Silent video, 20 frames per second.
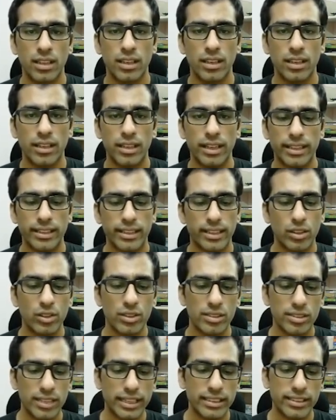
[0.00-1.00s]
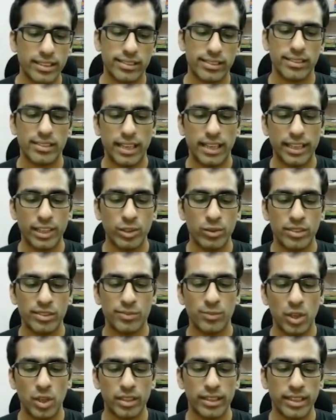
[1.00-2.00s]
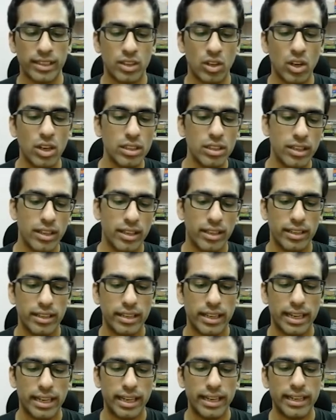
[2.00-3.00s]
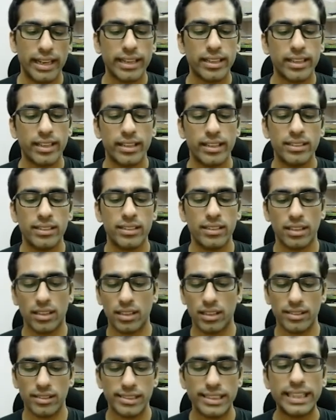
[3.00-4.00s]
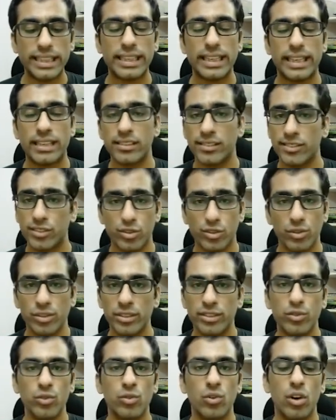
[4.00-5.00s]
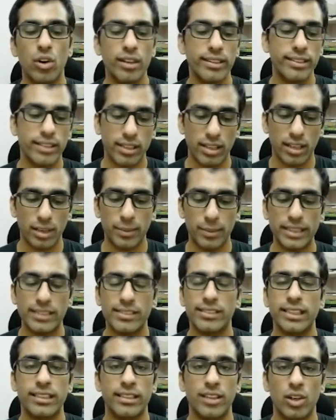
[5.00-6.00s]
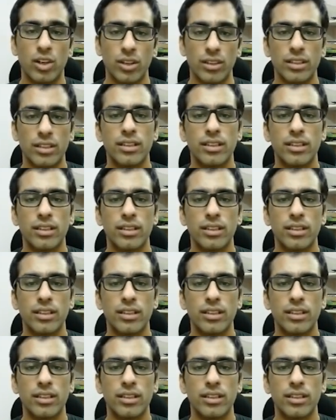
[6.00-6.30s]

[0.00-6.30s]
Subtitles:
And it looks like this. I do a small get log and I can see and scroll through all the commits in the log.